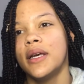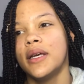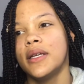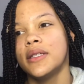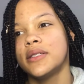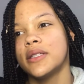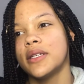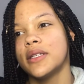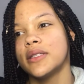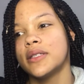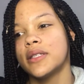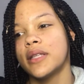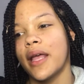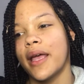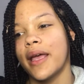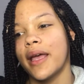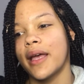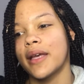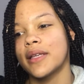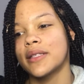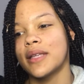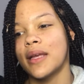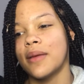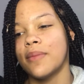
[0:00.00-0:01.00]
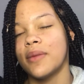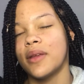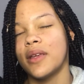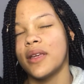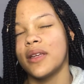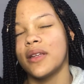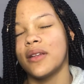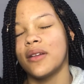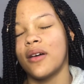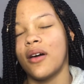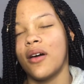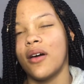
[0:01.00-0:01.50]
just like accept me
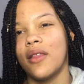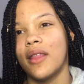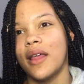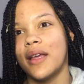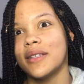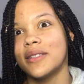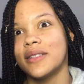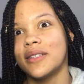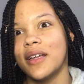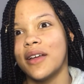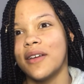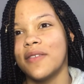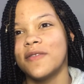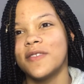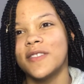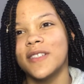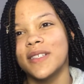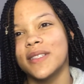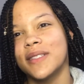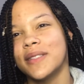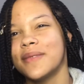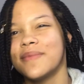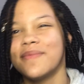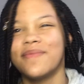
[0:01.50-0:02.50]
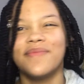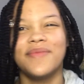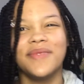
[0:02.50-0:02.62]
and all that stuff just